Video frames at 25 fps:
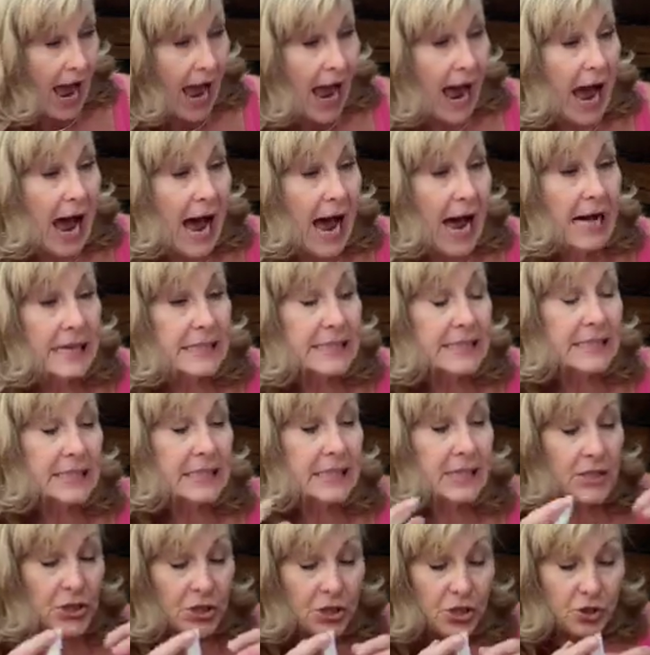and
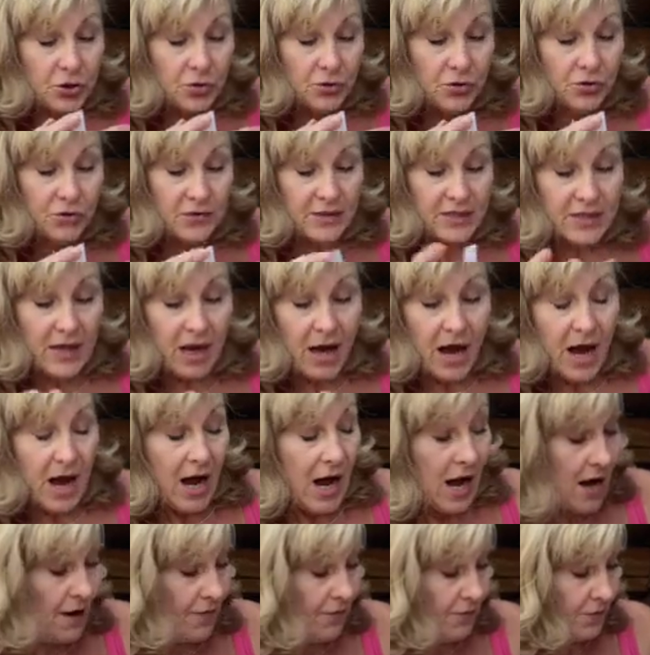use
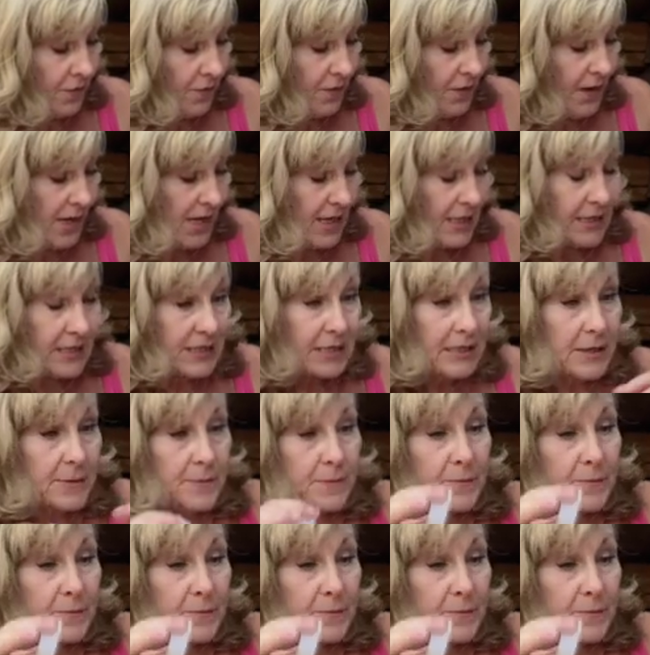half of it